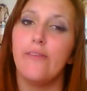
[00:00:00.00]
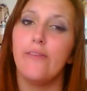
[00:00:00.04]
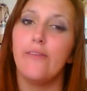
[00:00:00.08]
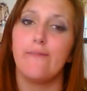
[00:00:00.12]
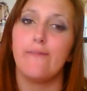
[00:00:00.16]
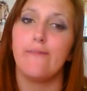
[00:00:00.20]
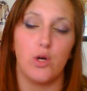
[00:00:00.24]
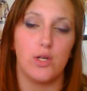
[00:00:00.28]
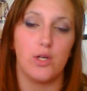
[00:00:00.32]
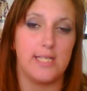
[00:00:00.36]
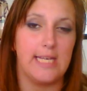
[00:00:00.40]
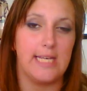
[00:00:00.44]

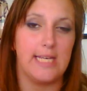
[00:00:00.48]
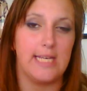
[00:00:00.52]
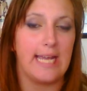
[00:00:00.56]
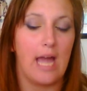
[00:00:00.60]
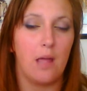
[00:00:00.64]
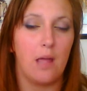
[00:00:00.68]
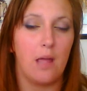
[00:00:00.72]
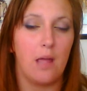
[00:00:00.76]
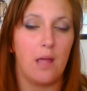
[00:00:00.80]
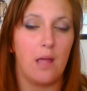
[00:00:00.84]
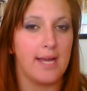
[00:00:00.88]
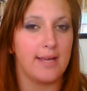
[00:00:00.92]
They've got a
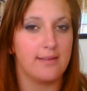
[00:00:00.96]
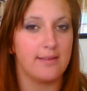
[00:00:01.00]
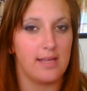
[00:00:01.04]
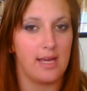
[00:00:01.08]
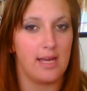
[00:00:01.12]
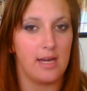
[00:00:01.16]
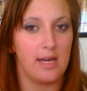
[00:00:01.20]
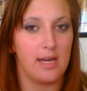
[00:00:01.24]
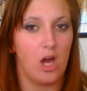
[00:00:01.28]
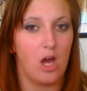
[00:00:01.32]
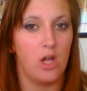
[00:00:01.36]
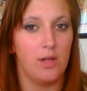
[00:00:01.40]
TK
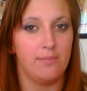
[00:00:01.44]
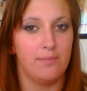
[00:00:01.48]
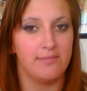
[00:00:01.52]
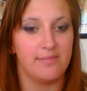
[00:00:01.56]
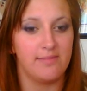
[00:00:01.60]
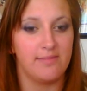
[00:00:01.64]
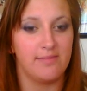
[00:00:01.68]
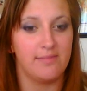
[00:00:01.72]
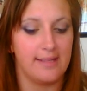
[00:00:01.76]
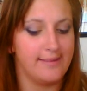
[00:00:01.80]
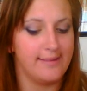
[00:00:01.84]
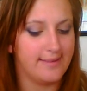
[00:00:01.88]
Maxx and a
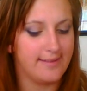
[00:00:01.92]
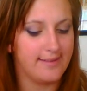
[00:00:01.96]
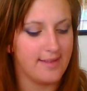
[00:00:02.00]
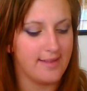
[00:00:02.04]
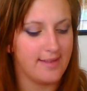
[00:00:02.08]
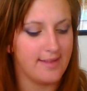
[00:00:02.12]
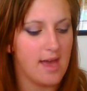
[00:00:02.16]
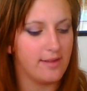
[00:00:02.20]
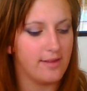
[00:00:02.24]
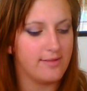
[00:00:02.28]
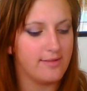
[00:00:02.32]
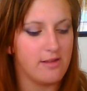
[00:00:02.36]

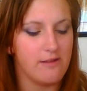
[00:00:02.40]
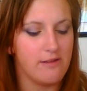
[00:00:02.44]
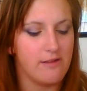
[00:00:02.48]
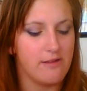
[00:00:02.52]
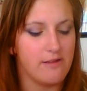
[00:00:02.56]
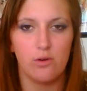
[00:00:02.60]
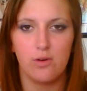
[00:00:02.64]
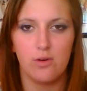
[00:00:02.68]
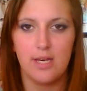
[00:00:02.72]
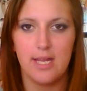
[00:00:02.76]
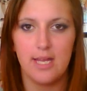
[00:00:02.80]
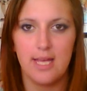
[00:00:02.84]
HomeSense there. So
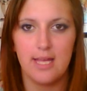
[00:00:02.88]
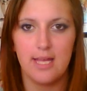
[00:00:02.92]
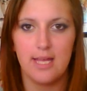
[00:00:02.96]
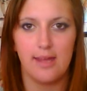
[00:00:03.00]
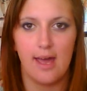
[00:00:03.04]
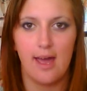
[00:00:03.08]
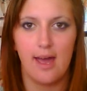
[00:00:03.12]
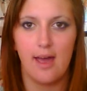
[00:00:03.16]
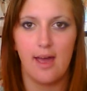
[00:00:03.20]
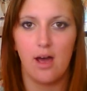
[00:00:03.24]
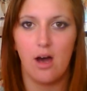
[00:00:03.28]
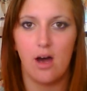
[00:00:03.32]
if you're
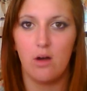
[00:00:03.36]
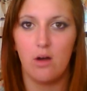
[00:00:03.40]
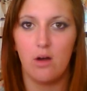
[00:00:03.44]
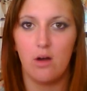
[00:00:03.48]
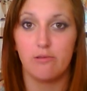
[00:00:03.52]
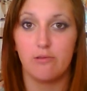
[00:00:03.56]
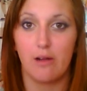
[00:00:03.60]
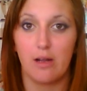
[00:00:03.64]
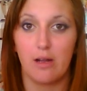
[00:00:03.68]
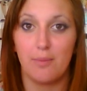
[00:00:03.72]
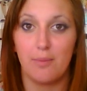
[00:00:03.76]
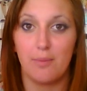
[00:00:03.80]
near there,
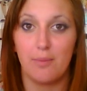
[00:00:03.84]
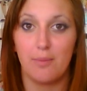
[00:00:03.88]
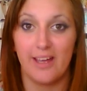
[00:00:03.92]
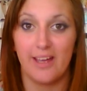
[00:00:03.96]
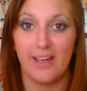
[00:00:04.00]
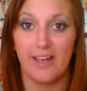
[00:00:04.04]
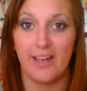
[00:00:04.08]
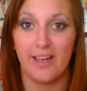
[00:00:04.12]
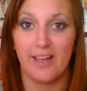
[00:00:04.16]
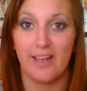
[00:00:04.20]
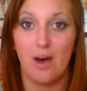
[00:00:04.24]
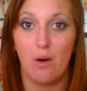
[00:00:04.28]
I would
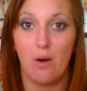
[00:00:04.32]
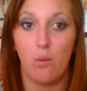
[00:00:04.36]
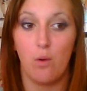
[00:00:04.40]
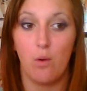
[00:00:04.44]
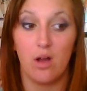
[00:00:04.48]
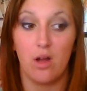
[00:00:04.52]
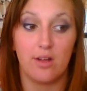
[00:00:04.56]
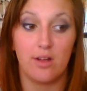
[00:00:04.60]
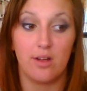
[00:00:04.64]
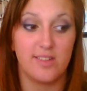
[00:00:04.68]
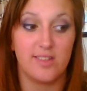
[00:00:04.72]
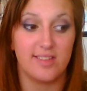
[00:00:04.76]
recommend going to
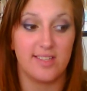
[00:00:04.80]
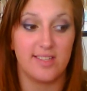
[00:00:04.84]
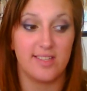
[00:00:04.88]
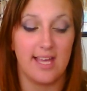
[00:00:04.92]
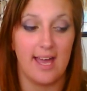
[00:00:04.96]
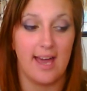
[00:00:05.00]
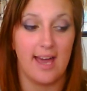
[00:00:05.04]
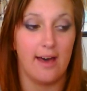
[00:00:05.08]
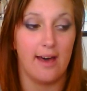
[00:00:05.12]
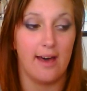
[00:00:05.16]
that one because they